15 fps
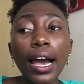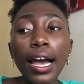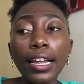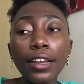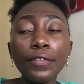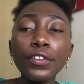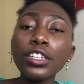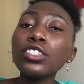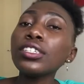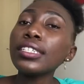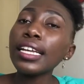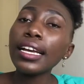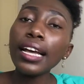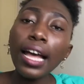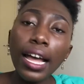and at first she
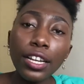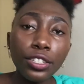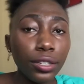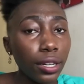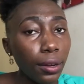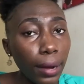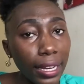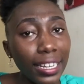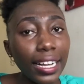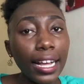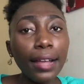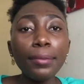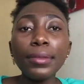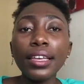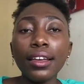was like ah do you want
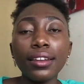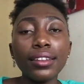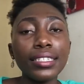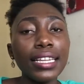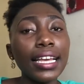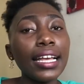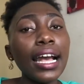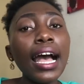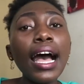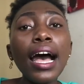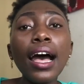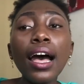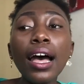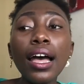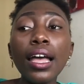to come here and i was like
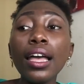ah